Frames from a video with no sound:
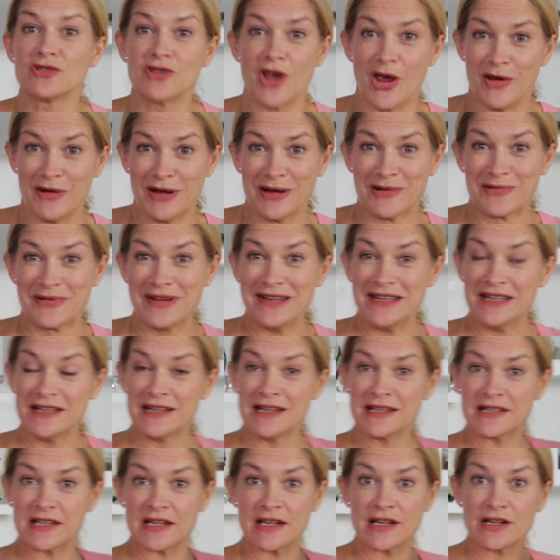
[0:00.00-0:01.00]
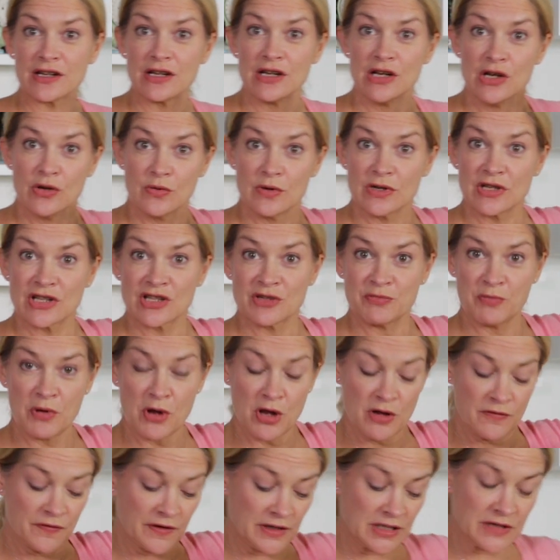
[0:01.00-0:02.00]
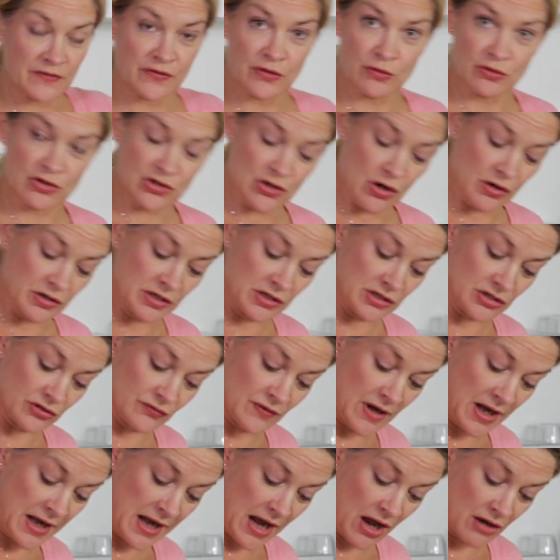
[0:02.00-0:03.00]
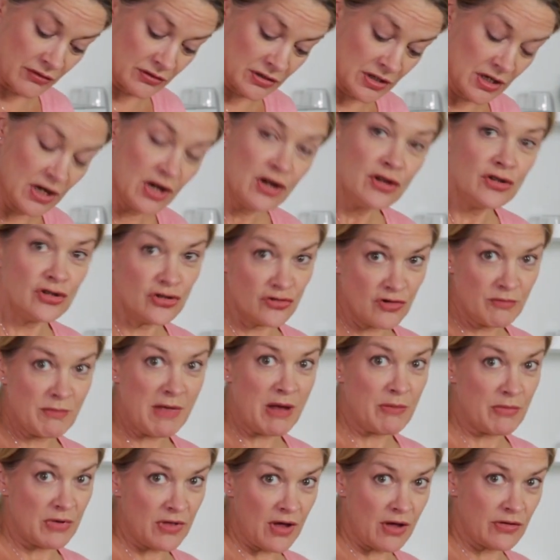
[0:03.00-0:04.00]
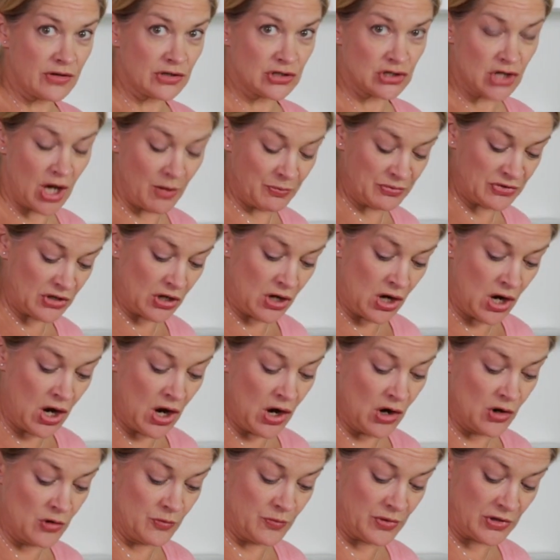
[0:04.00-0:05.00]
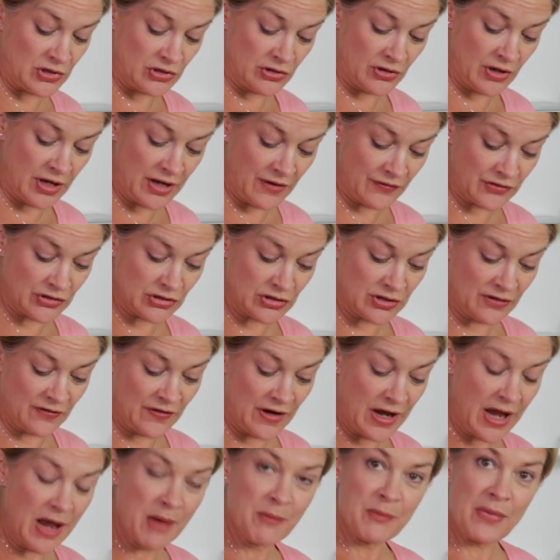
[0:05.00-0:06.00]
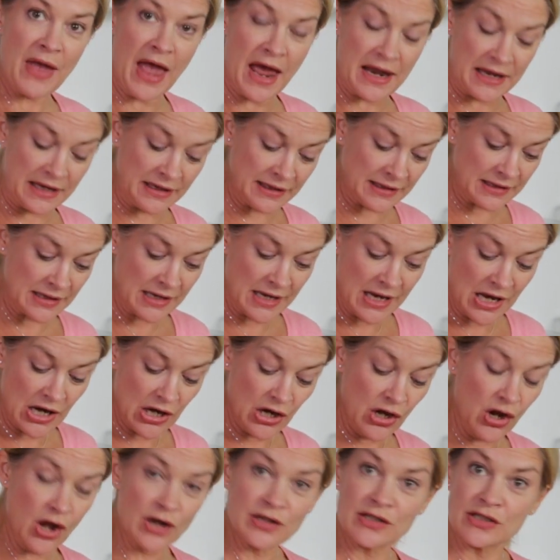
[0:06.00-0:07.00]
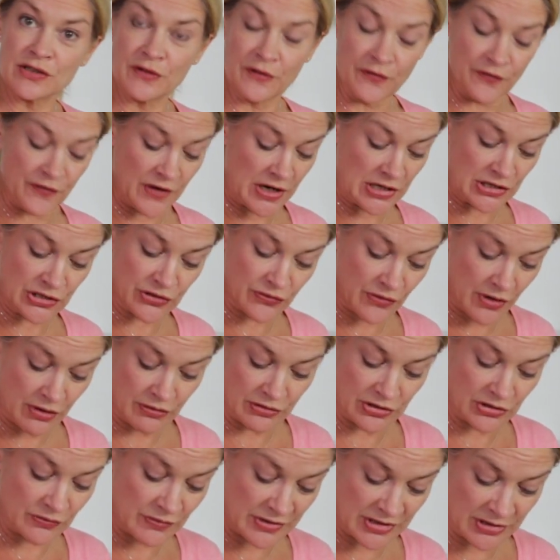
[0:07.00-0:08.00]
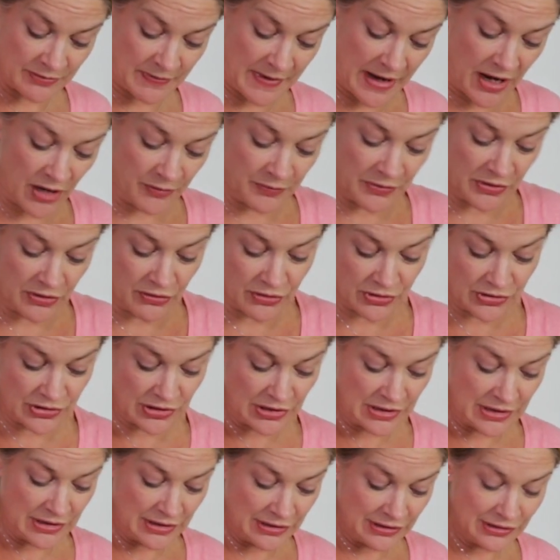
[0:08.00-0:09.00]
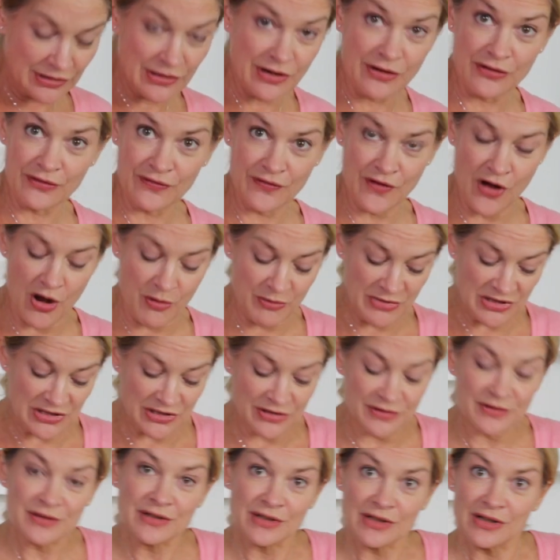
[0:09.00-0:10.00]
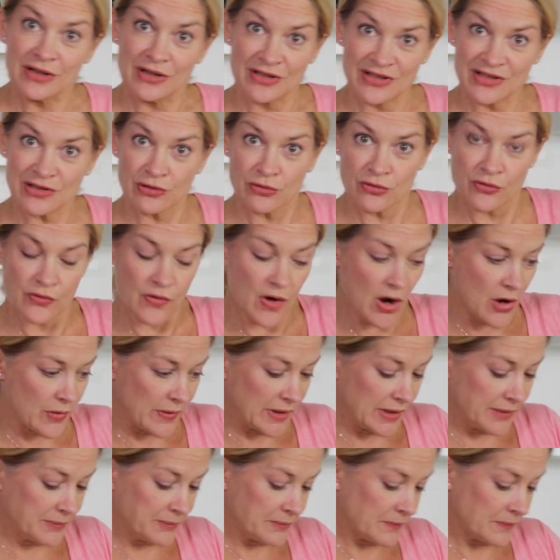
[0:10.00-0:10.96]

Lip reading: no ingredients in it, which is perfect if you're starting to run out. Do remember though, the shops are open. You don't have to sort of panic. Lots of fresh groceries about because the farmer's still growing.